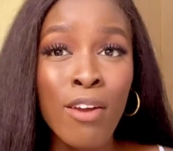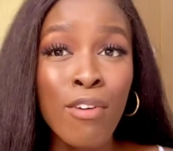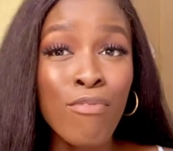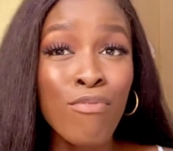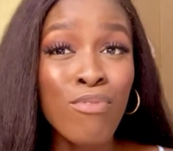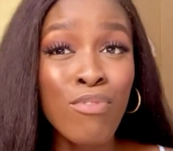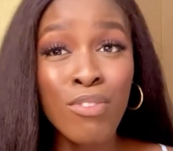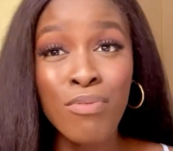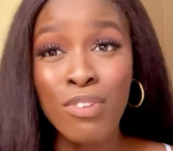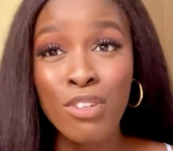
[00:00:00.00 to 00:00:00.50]

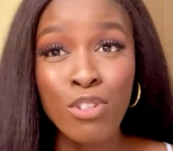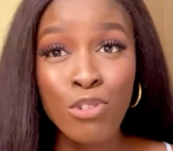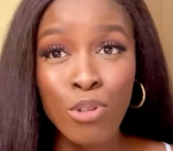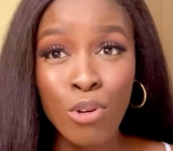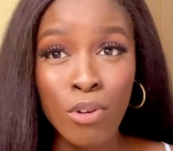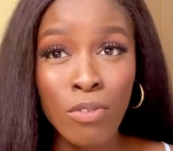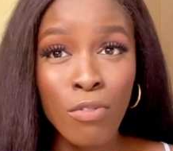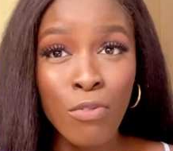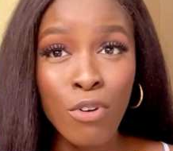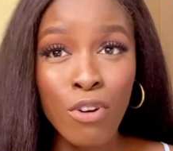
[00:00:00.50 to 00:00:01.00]

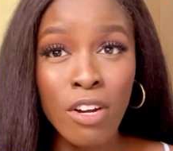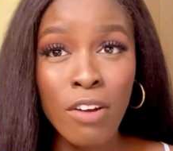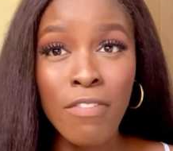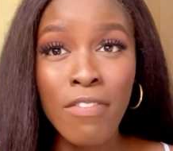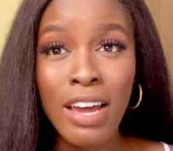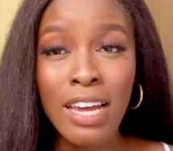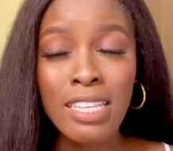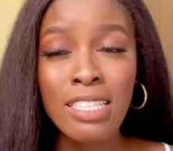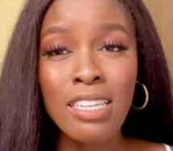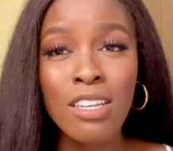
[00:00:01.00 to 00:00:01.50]
revision, for
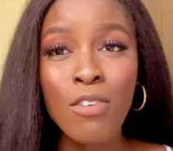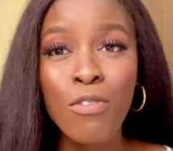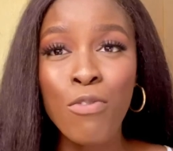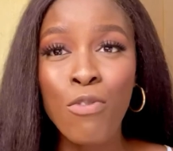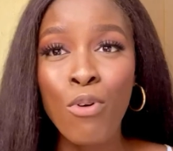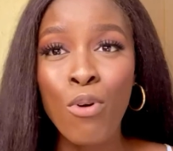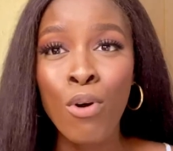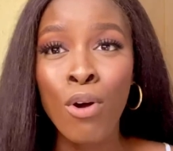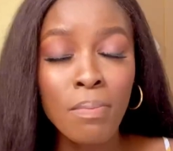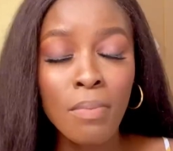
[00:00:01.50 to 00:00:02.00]
revising
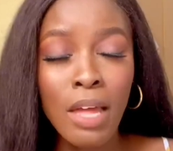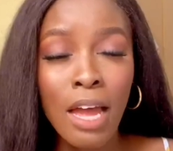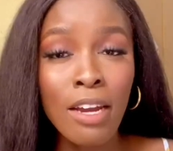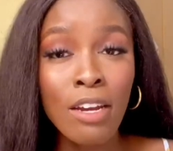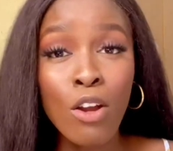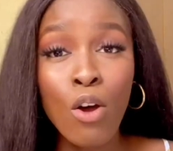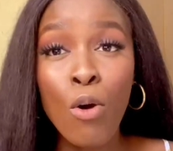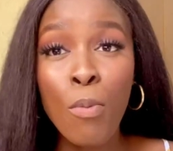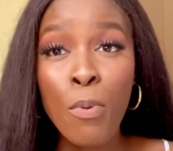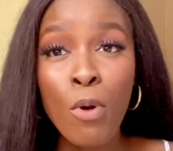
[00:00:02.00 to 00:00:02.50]
for an
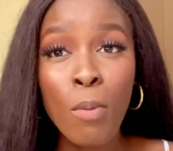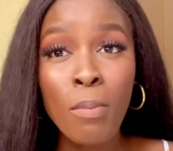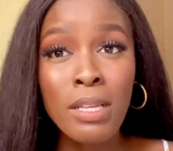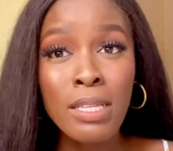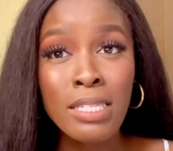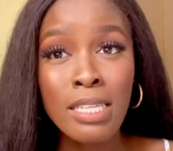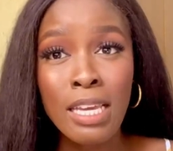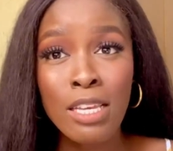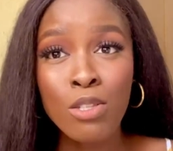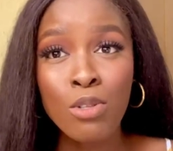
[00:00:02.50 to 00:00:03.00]
upcoming
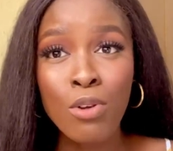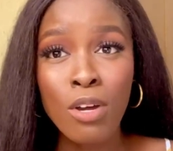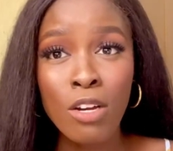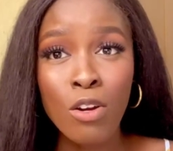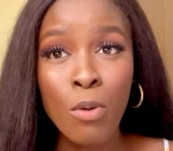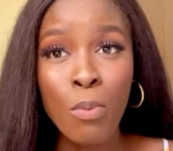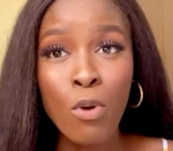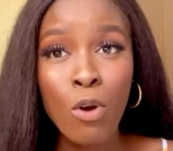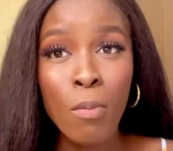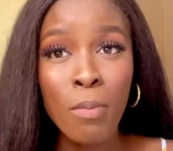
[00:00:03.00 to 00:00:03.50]
test or an
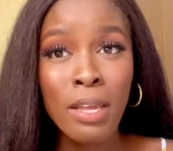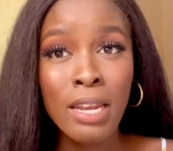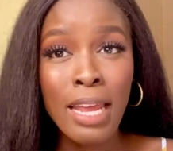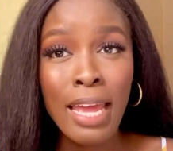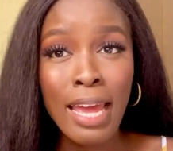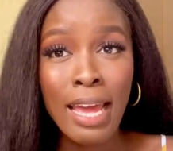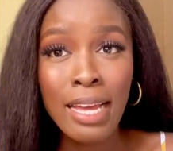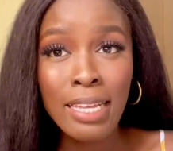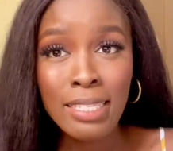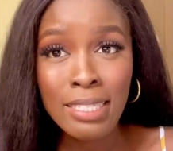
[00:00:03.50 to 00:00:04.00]
upcoming
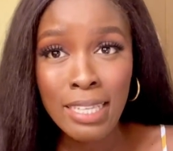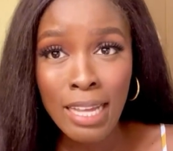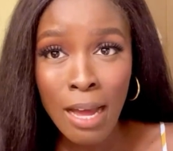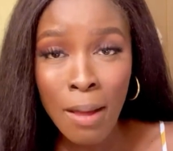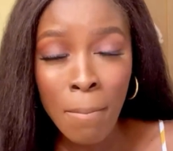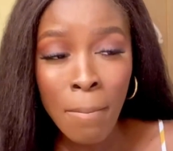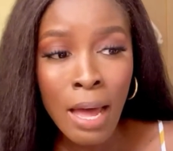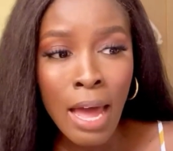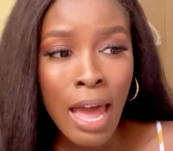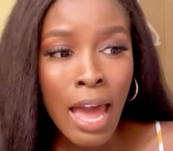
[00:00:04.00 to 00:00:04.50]

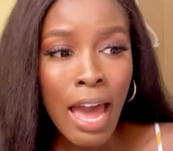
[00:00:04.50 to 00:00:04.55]
exam.